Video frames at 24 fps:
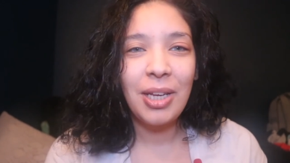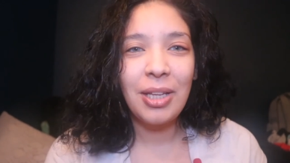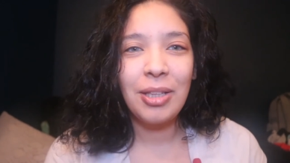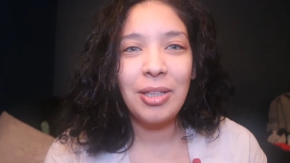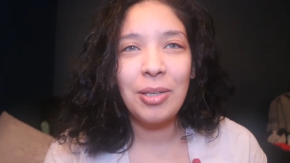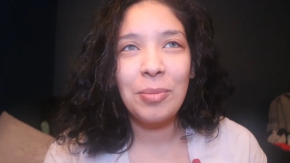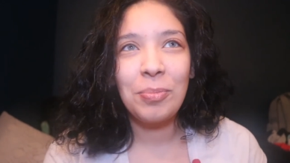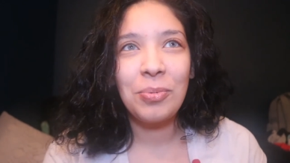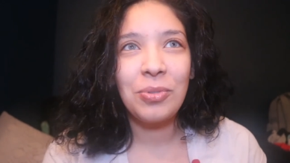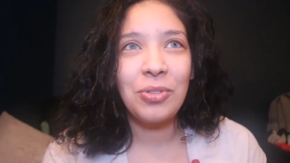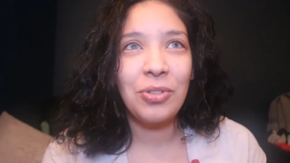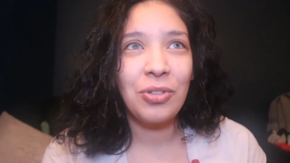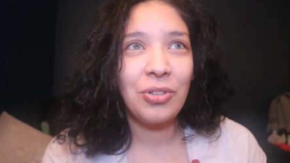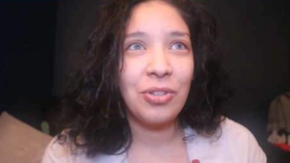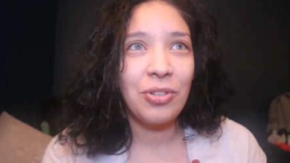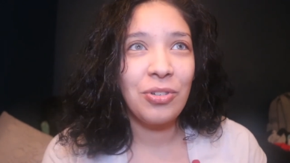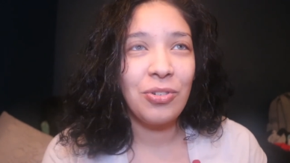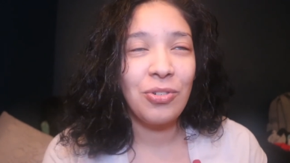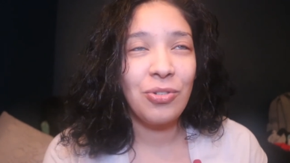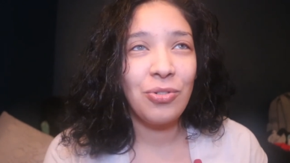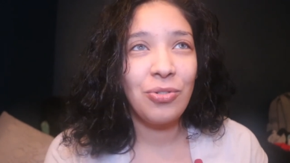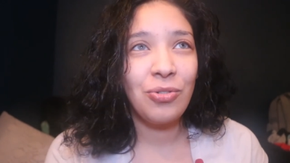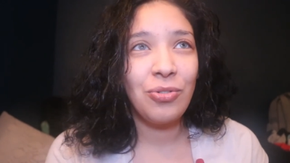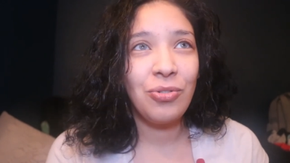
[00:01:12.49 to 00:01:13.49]
lips
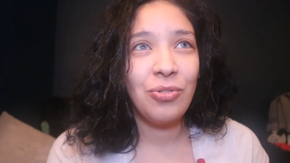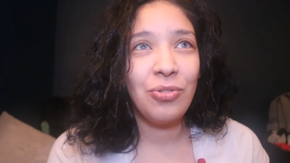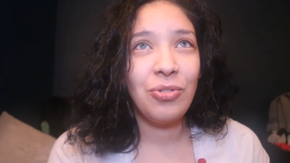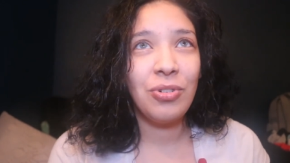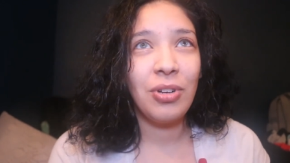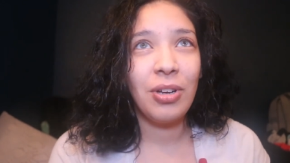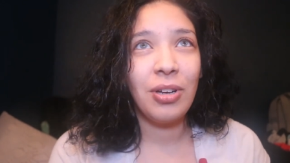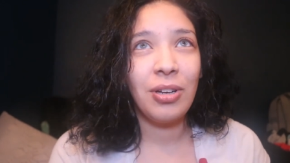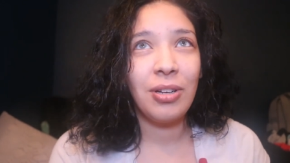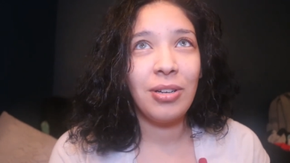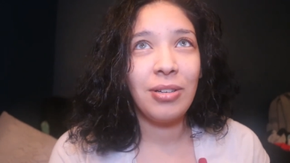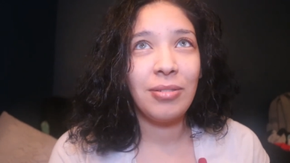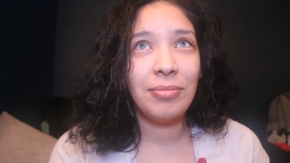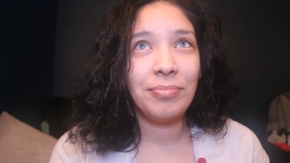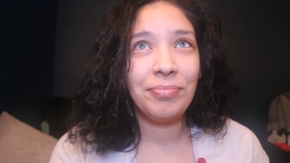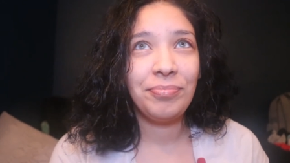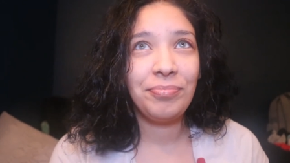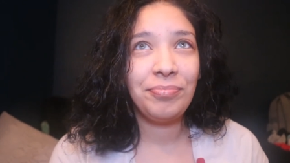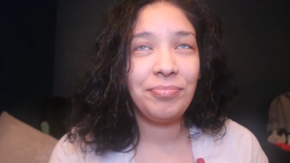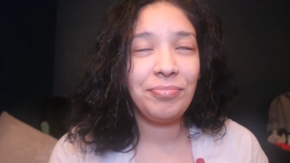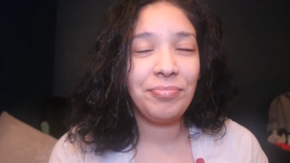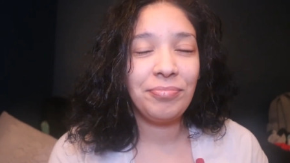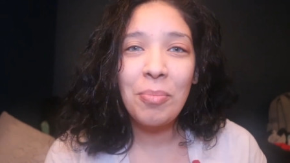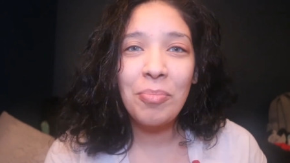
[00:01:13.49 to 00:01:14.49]
are um,
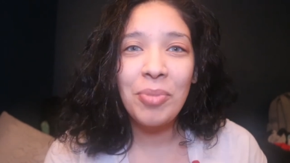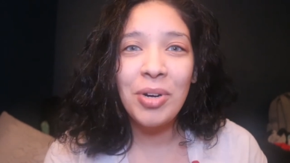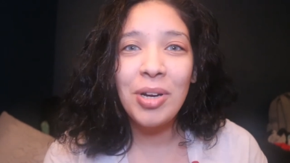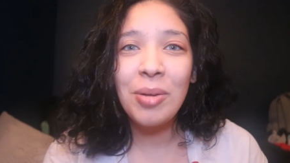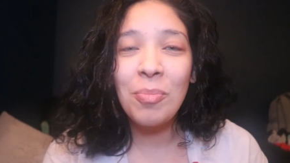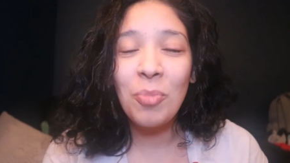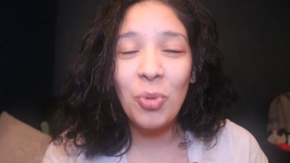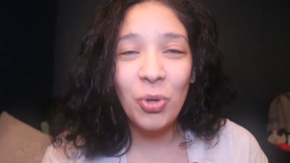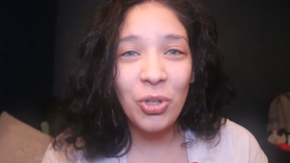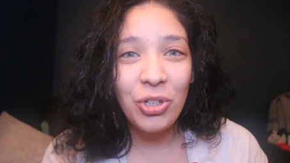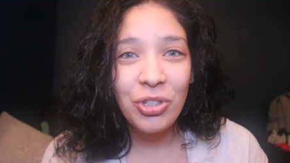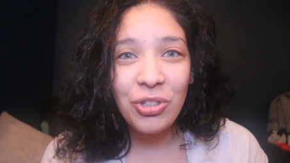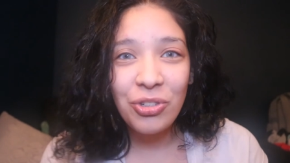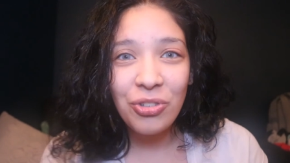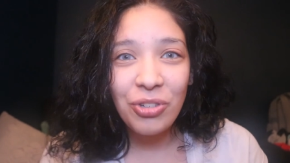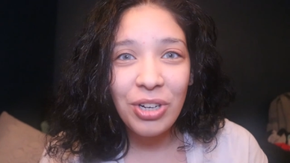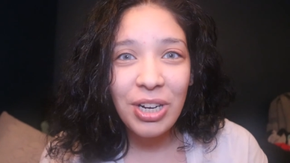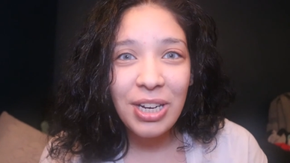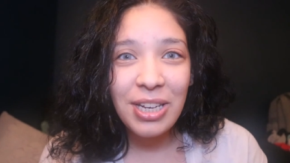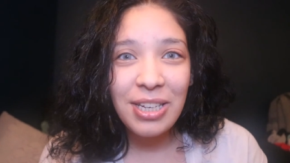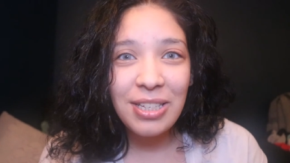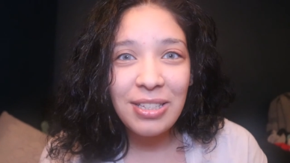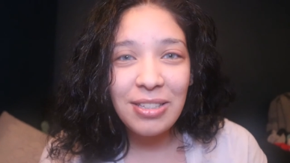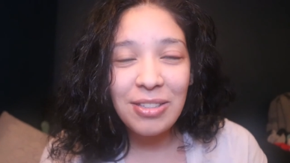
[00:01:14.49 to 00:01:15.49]
pretty
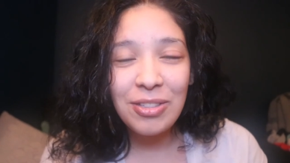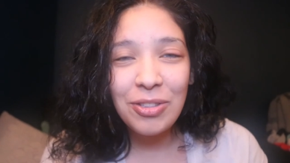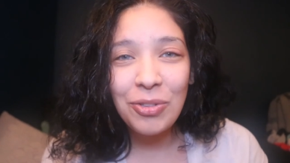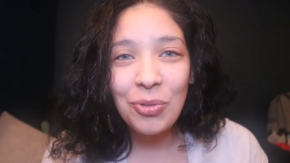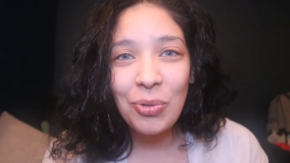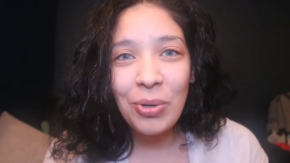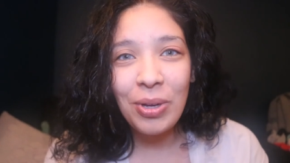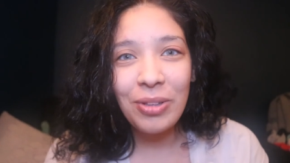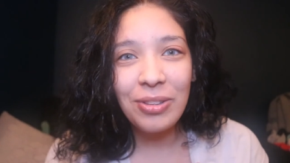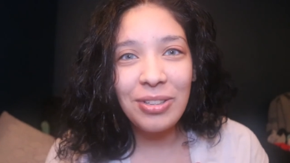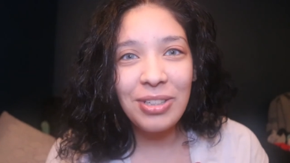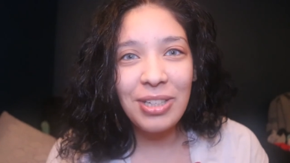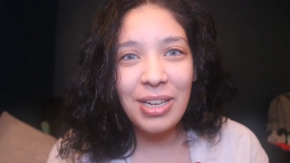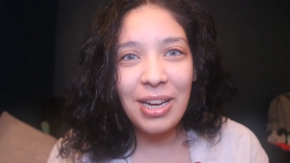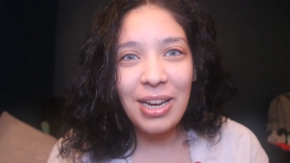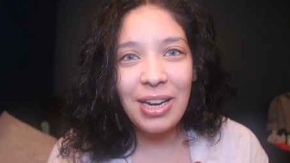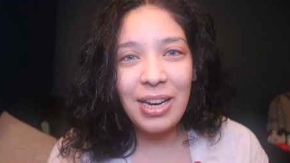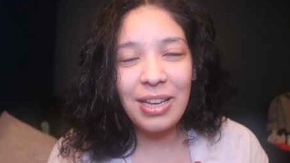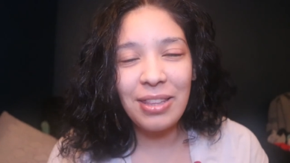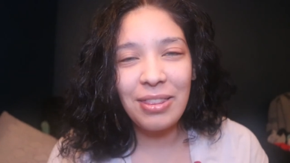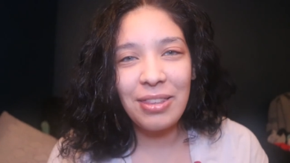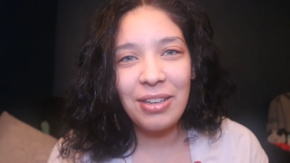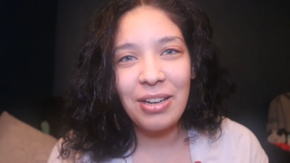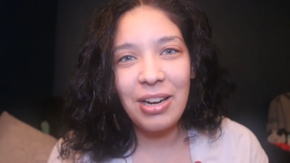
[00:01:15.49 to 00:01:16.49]
moisturized throughout the
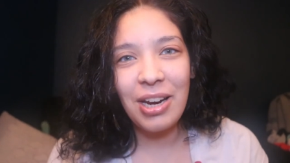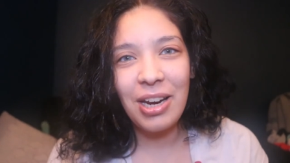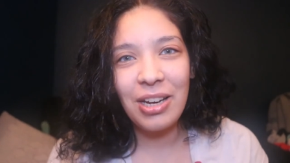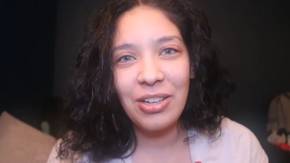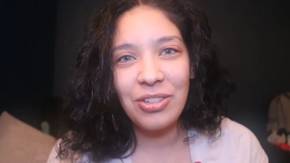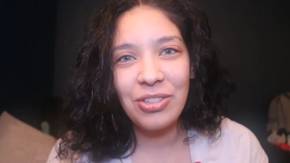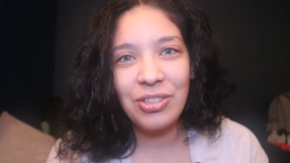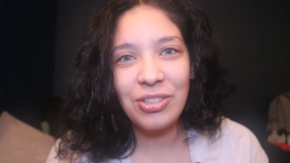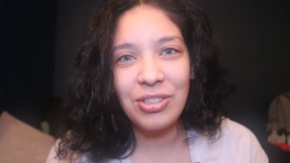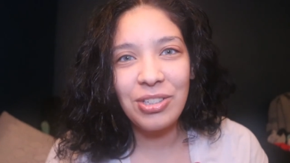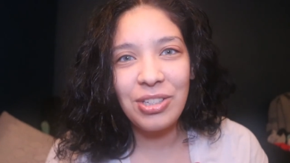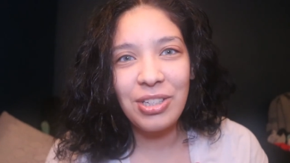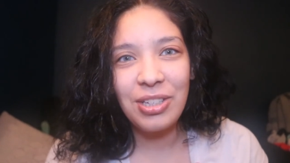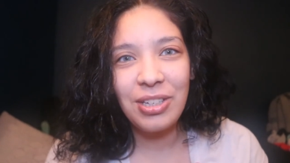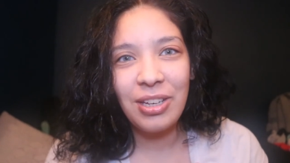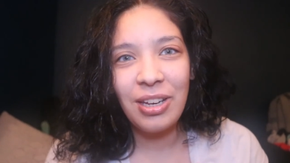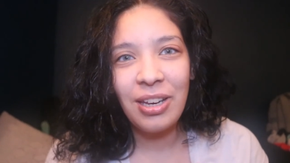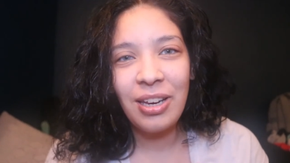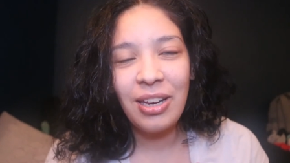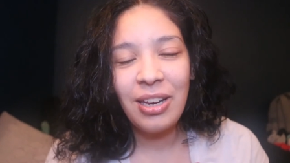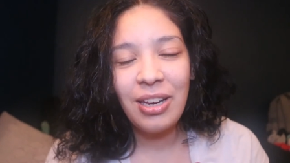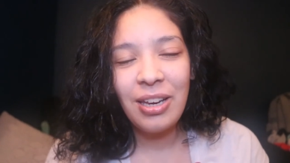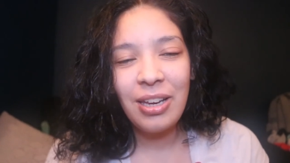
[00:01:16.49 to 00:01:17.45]
day and they're actually